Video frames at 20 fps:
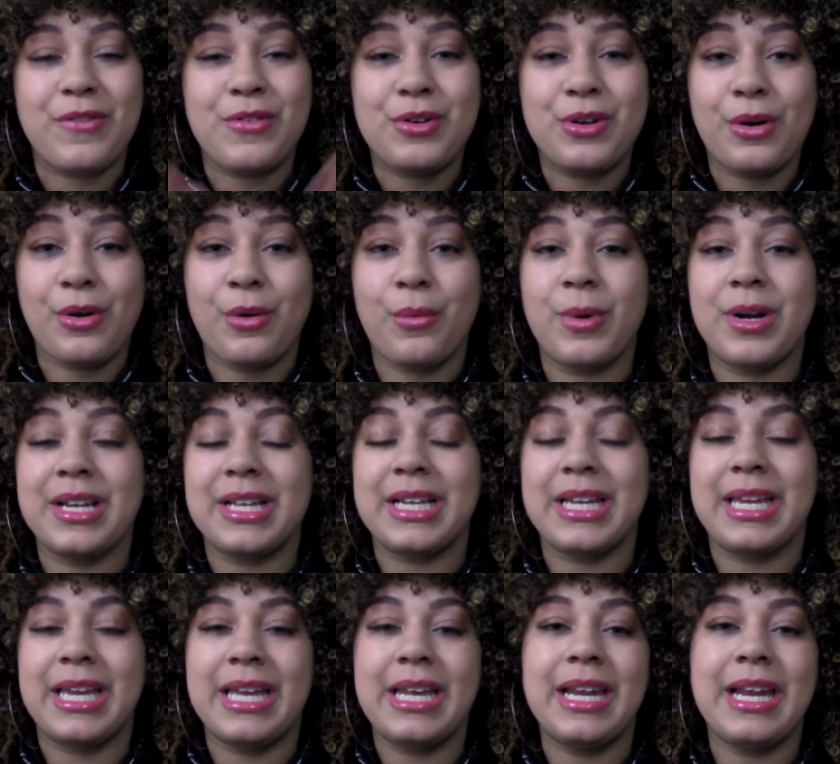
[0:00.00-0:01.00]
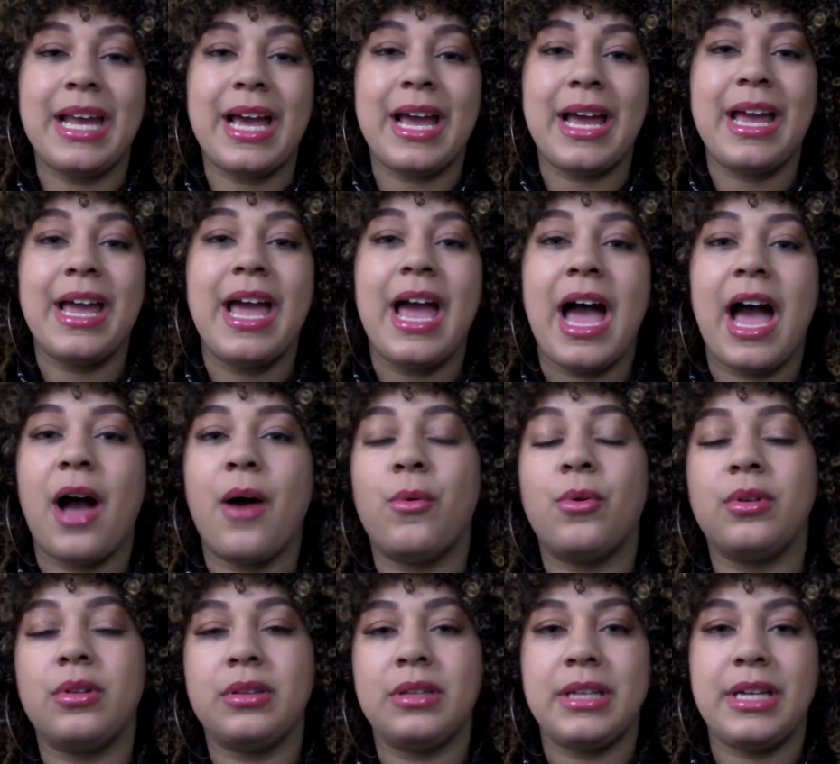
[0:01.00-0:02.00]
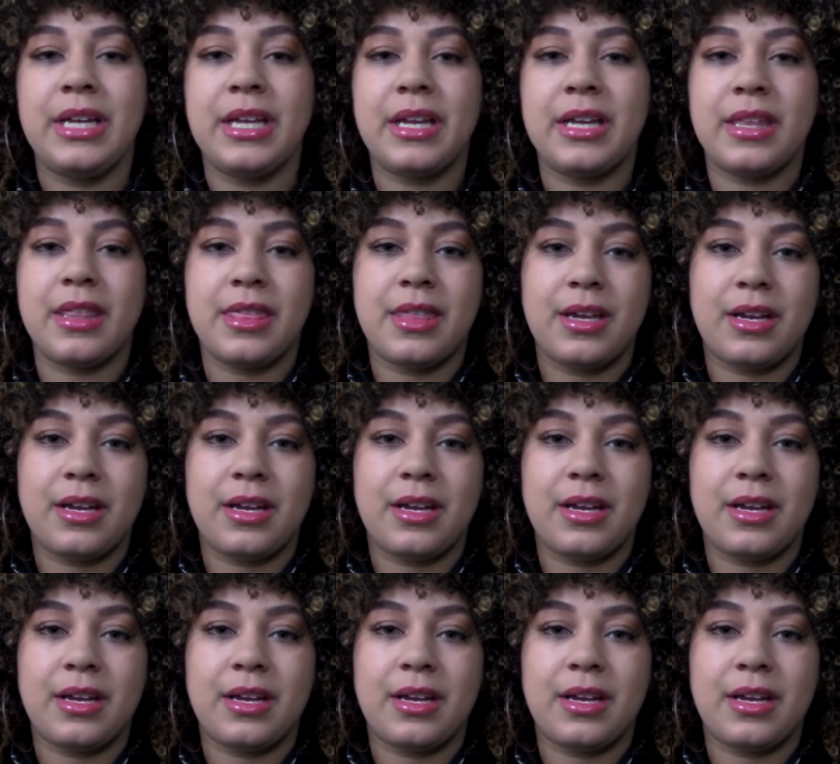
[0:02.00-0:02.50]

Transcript: If you don't know where to get it at, I will link